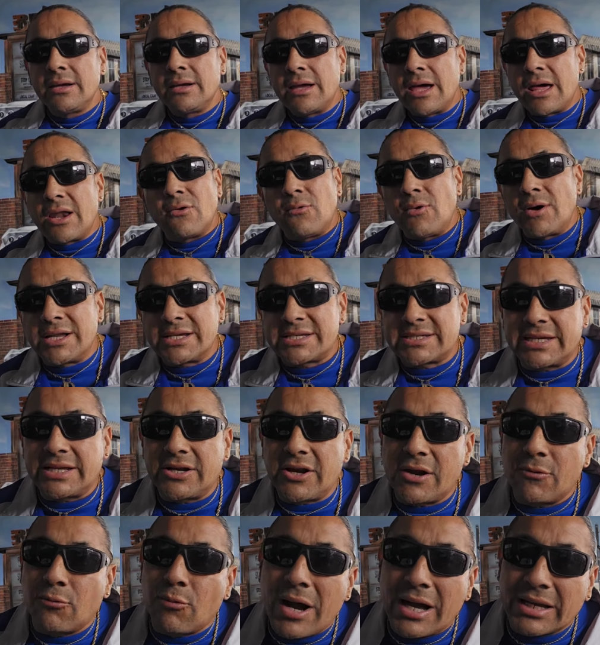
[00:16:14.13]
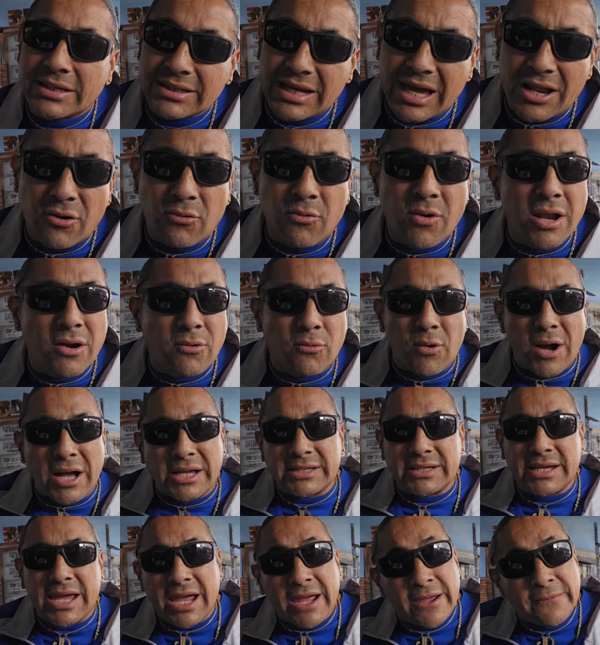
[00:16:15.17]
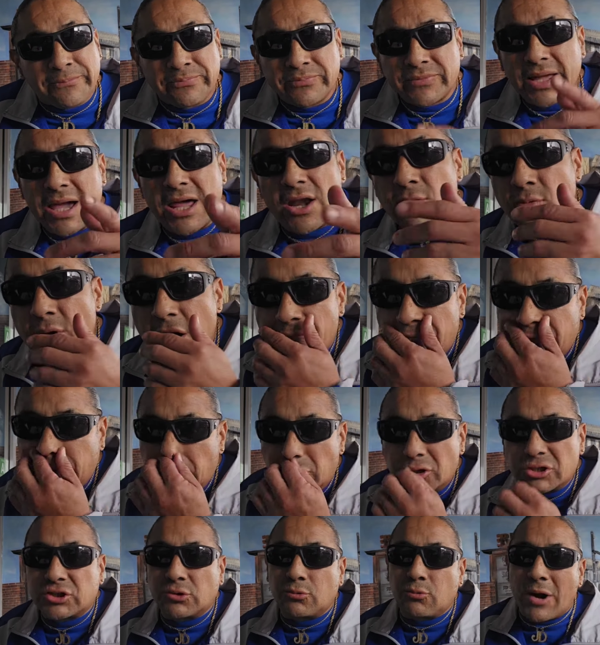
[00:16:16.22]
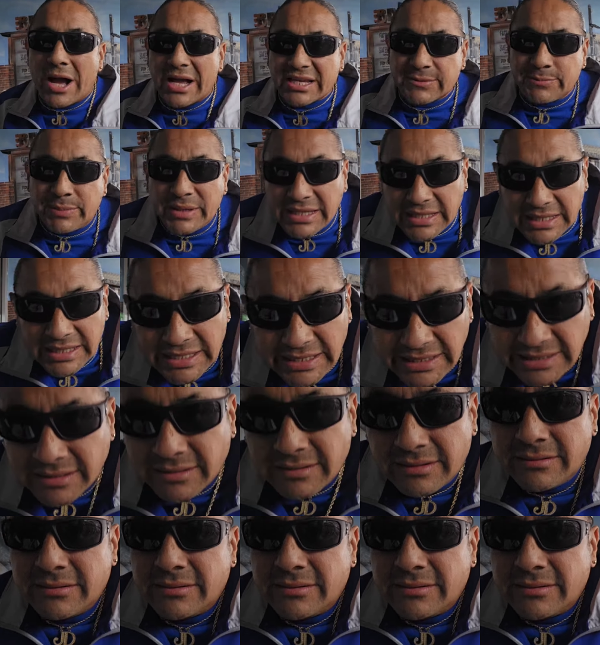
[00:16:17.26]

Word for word: I don't want to sit here and watch. I don't want to watch I don't want viewers to watch me eat.